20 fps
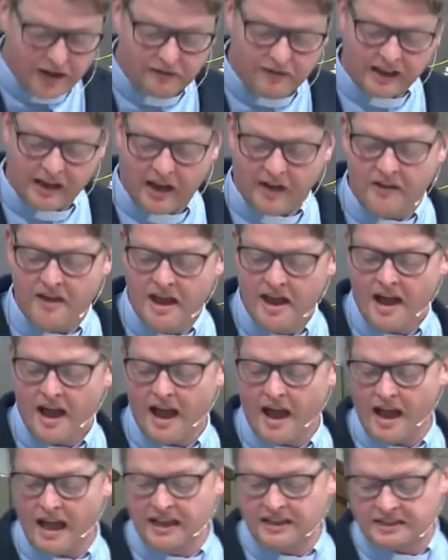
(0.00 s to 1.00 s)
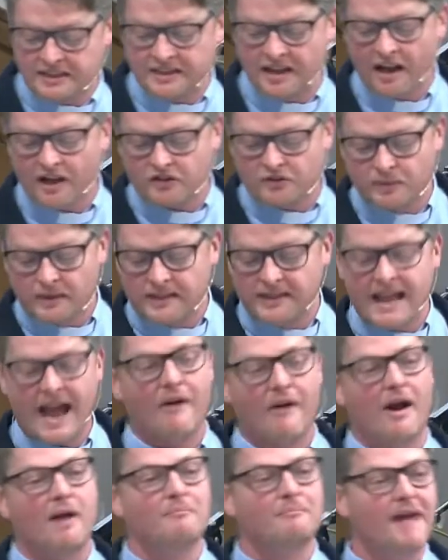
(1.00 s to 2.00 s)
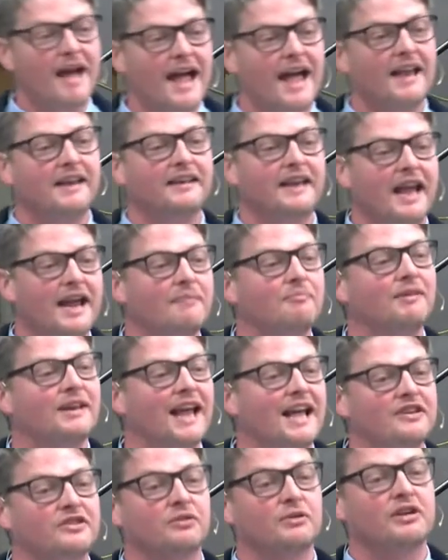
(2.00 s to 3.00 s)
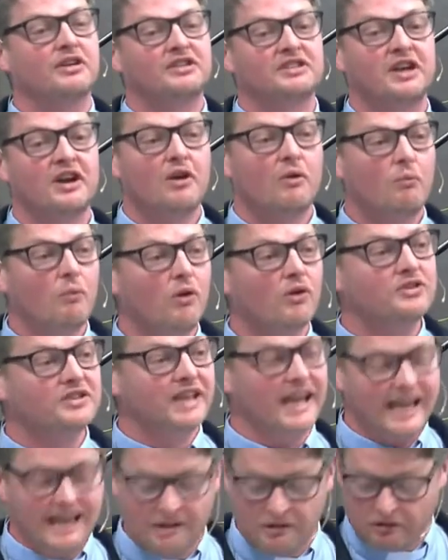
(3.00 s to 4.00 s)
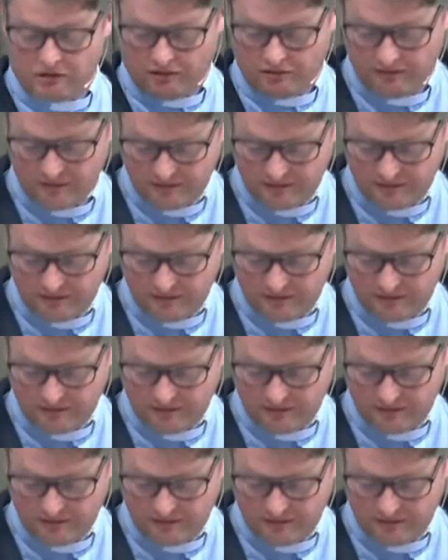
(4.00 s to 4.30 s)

video, it starts with, "Now a man named Lazarus was ill."